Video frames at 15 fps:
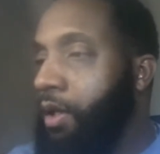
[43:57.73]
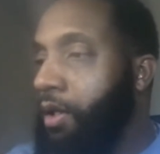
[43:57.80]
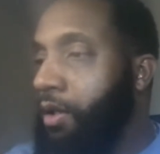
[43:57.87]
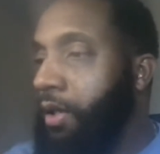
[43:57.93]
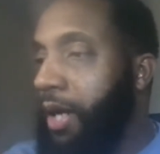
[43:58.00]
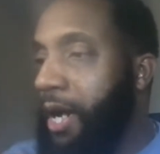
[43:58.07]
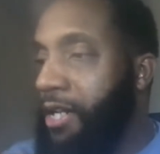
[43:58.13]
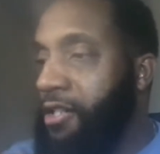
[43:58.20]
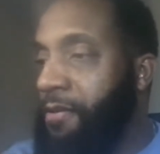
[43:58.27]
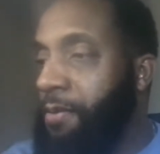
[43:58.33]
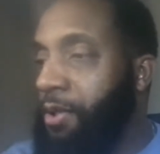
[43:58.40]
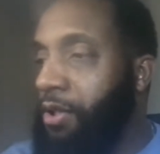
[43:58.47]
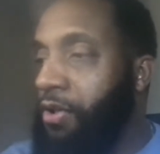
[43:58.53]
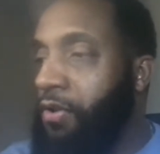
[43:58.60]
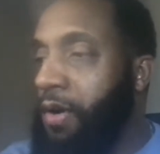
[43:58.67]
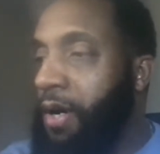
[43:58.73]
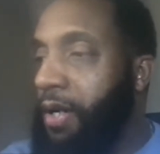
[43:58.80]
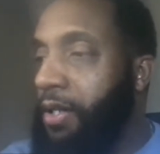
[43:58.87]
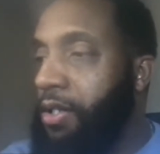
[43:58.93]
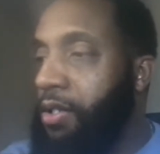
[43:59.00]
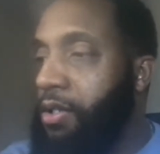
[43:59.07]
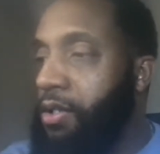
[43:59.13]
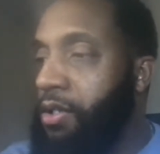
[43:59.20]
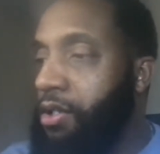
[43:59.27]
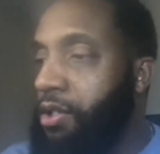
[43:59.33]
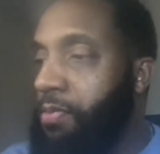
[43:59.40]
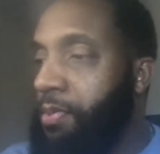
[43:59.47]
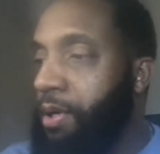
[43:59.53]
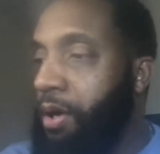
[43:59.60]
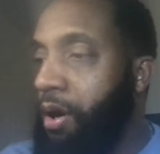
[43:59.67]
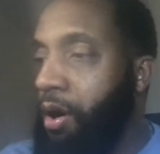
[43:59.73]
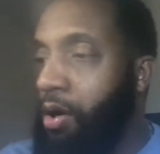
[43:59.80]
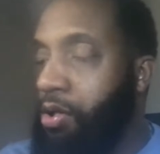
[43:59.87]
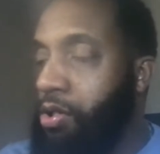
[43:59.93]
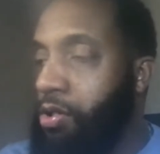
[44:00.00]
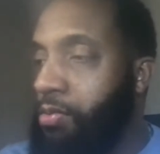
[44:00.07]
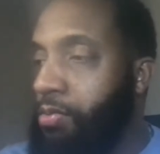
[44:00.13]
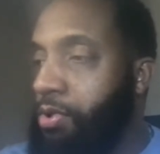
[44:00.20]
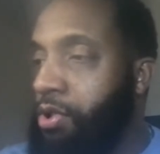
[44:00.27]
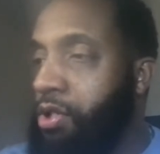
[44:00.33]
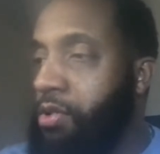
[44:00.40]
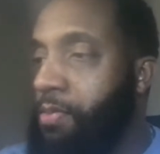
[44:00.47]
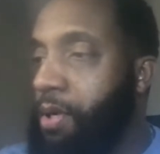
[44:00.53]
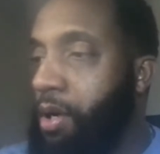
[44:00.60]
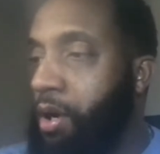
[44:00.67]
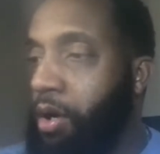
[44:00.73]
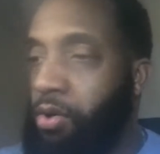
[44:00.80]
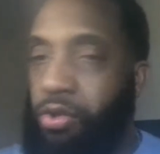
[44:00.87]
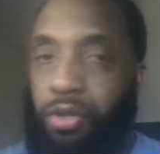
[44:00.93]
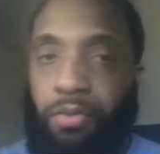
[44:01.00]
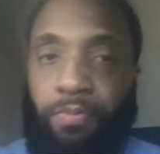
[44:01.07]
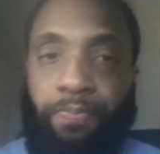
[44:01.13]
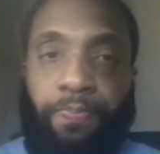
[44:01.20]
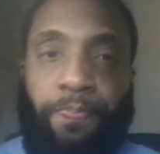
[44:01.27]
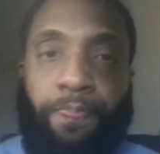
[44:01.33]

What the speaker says: You guys have been great. This has been awesome. This has been awesome.